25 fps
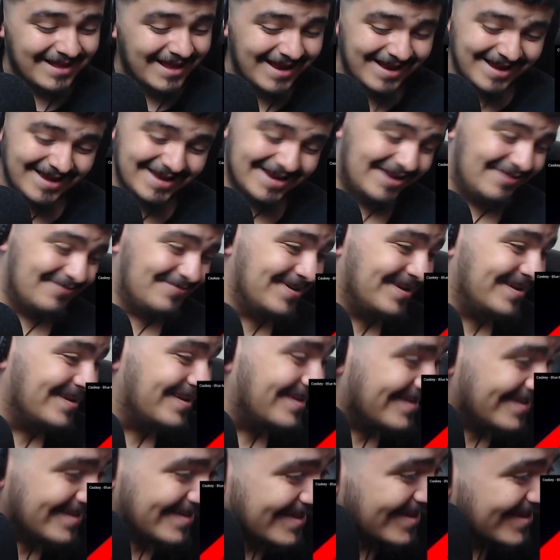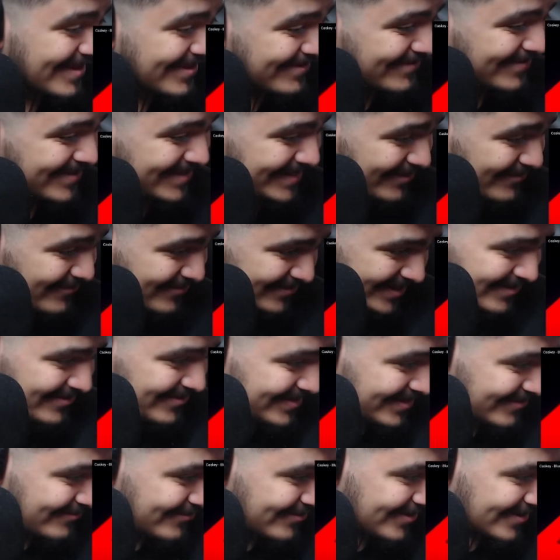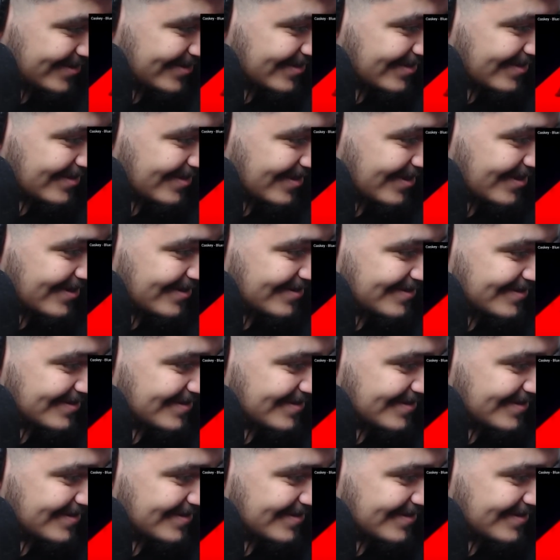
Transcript: Copy it again, man. That one hit. I ain't gonna lie.